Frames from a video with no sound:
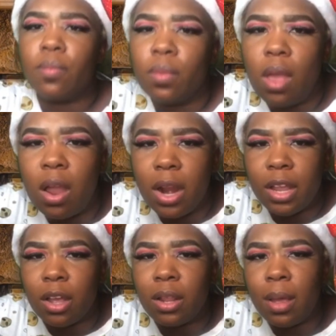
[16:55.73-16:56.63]
Alright,
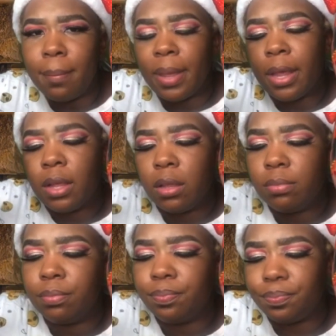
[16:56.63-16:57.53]
y'all, I'm back.
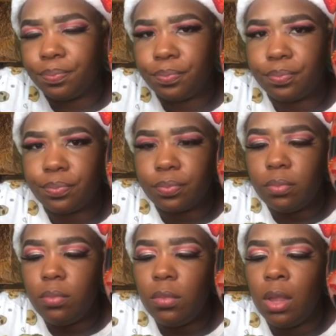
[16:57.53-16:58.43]

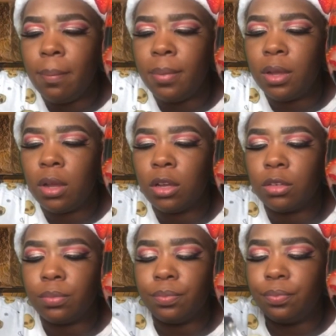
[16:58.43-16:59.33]
But
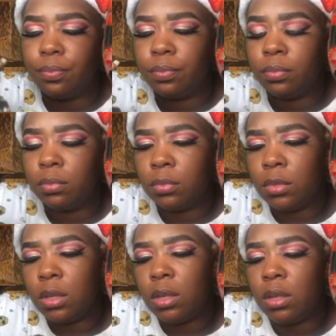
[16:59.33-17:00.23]

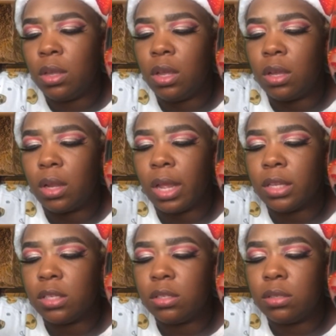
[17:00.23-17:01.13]
yeah, like,
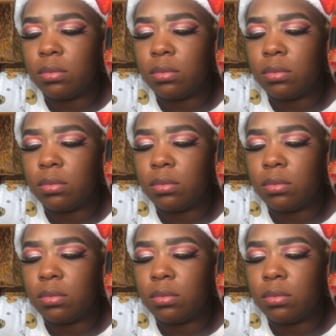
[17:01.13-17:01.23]
just